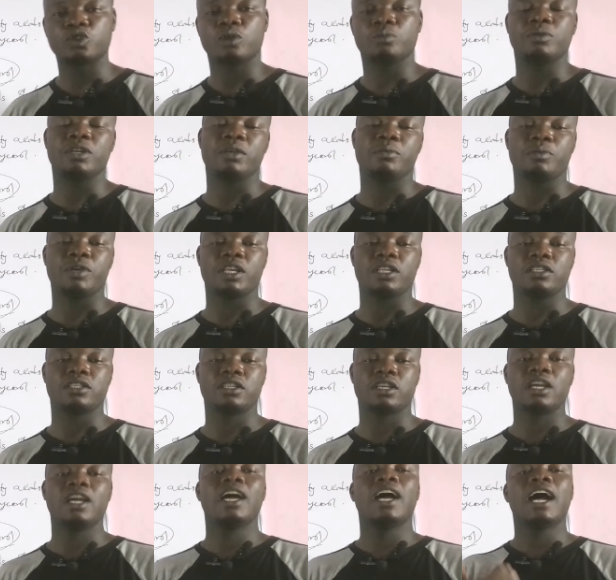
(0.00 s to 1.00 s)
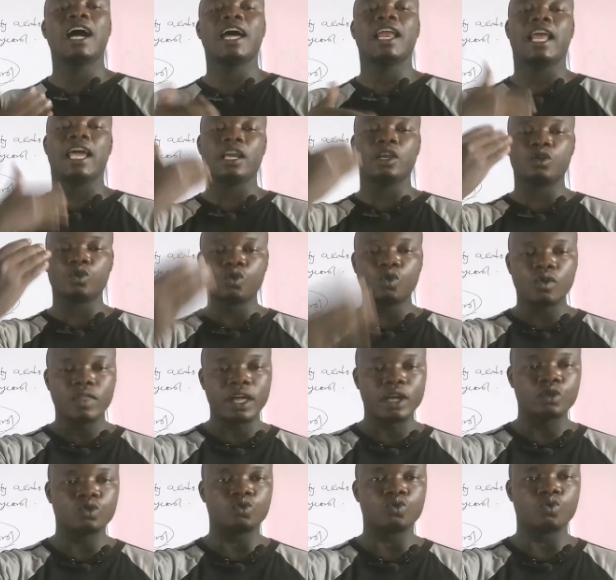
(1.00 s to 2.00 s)
of lipids. And I know
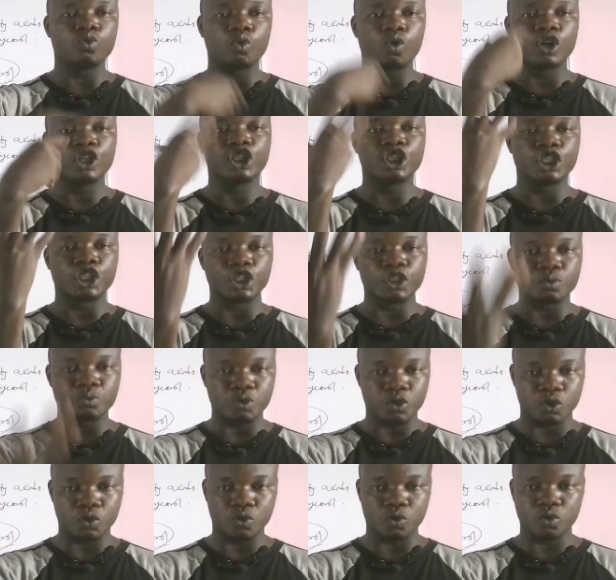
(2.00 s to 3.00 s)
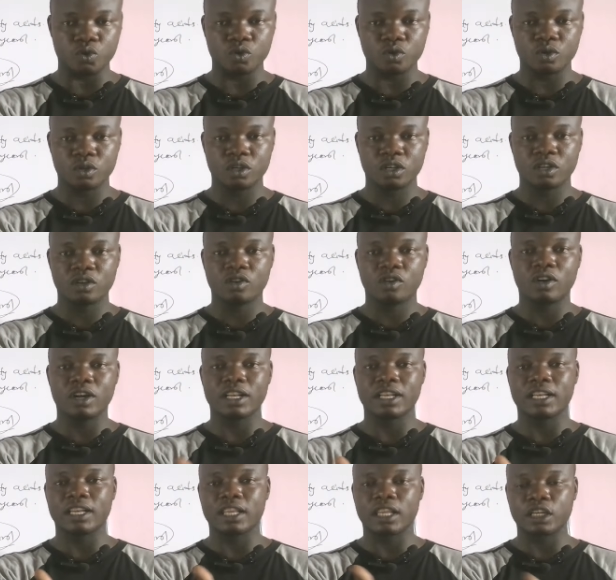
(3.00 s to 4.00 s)
that you watched this video
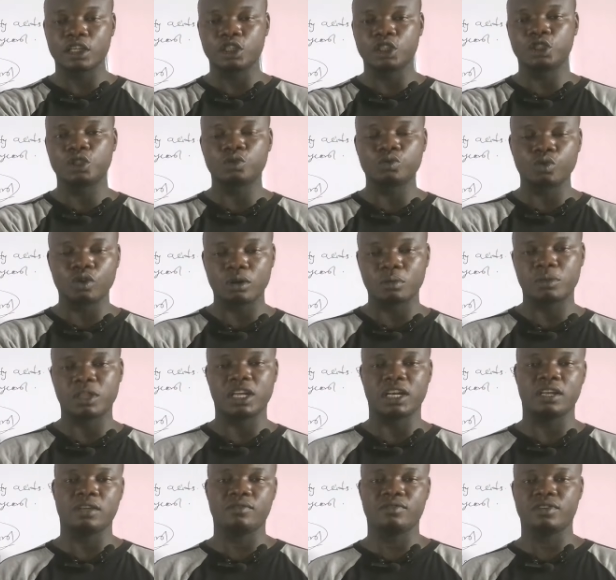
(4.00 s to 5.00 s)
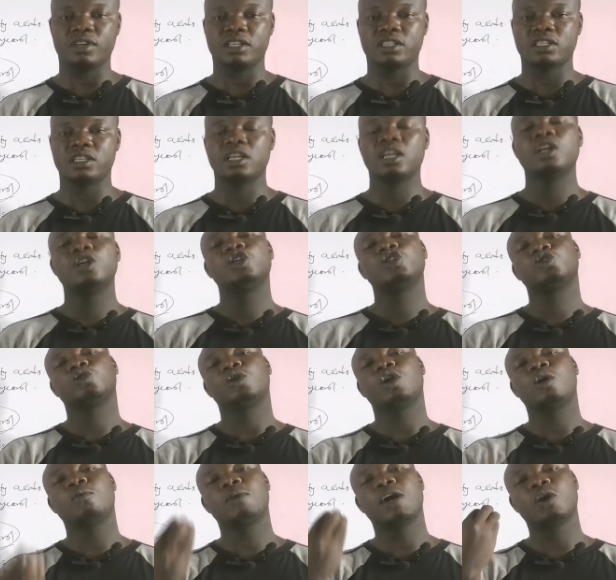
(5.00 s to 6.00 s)
on the issue of the lipids. So
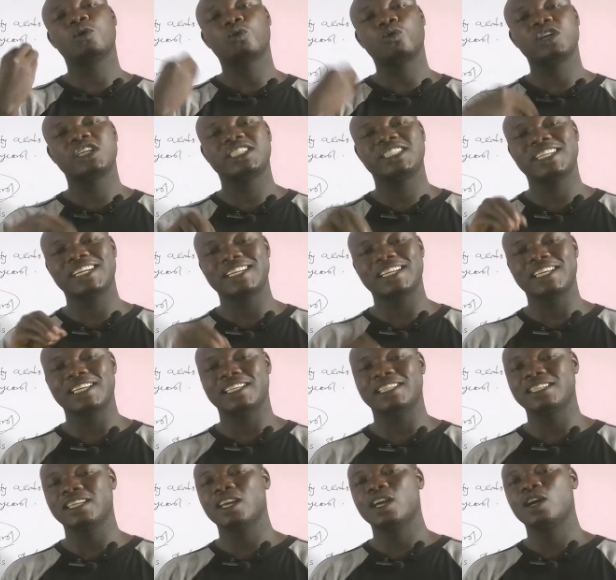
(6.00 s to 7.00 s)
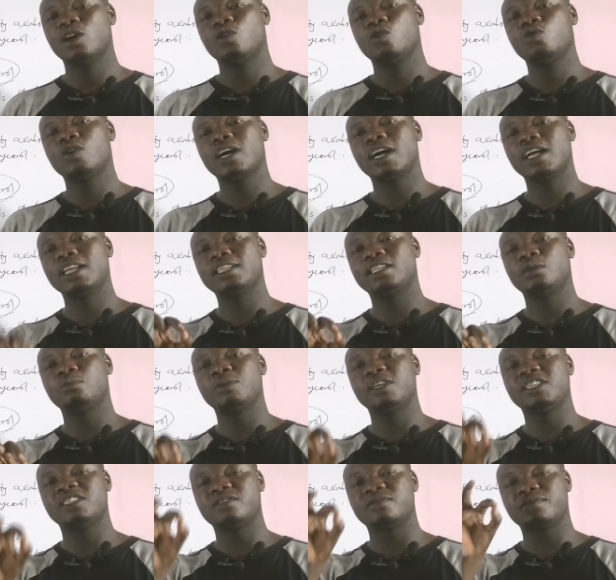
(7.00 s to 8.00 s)
now my question is, who can tell me
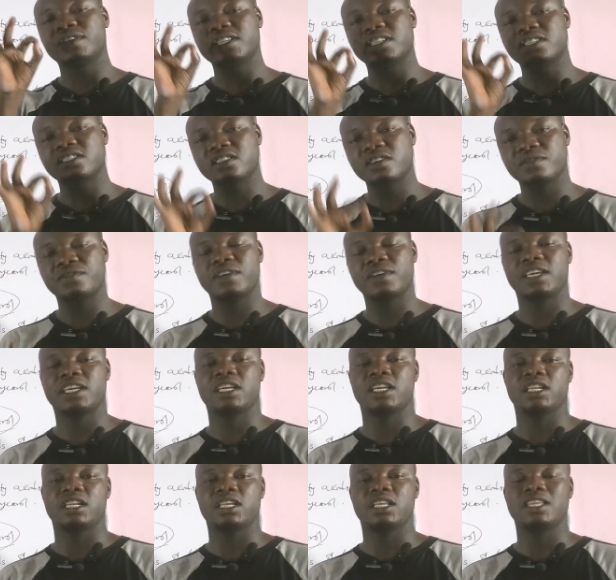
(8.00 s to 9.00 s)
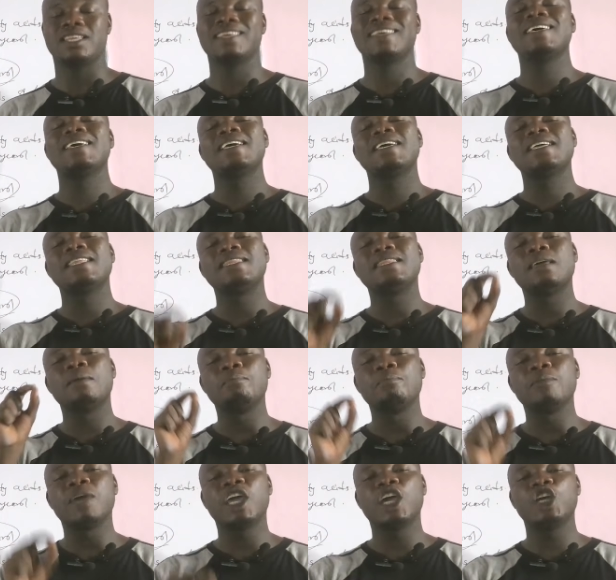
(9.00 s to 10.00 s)
specifically the
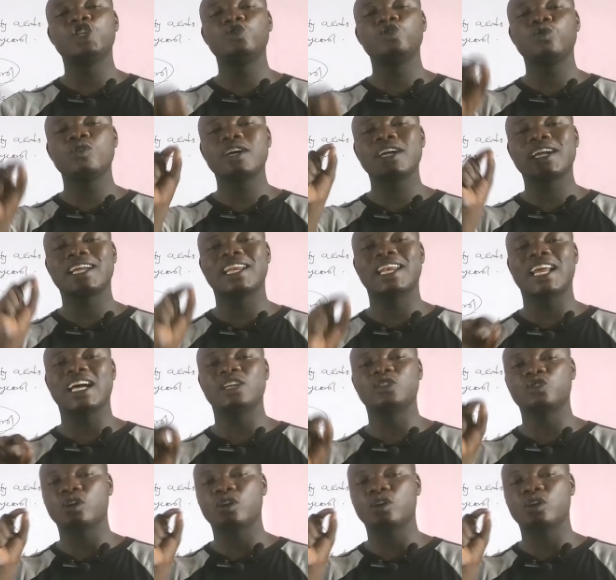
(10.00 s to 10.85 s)
major class